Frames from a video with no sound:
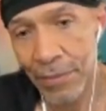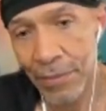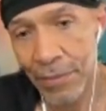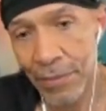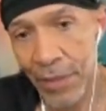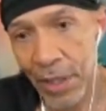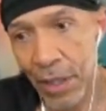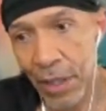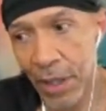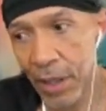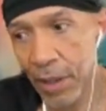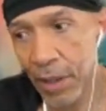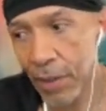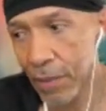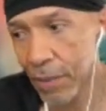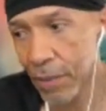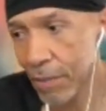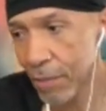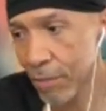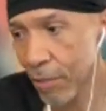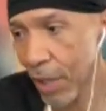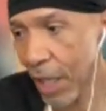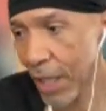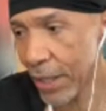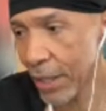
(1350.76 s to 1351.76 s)
Oh, yeah.
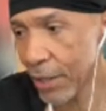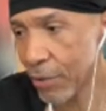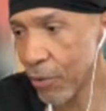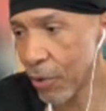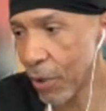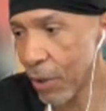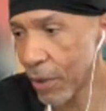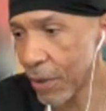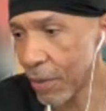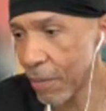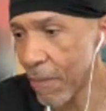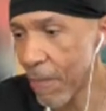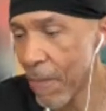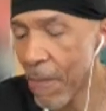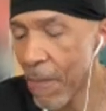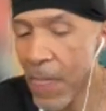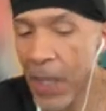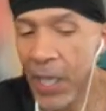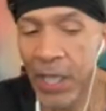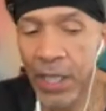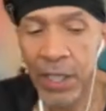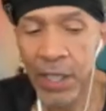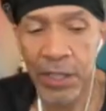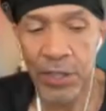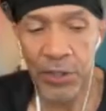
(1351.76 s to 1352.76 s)
Rock and roll.
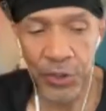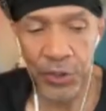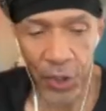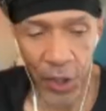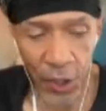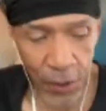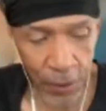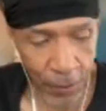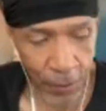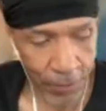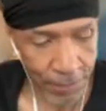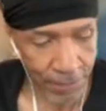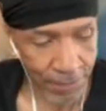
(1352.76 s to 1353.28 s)
So,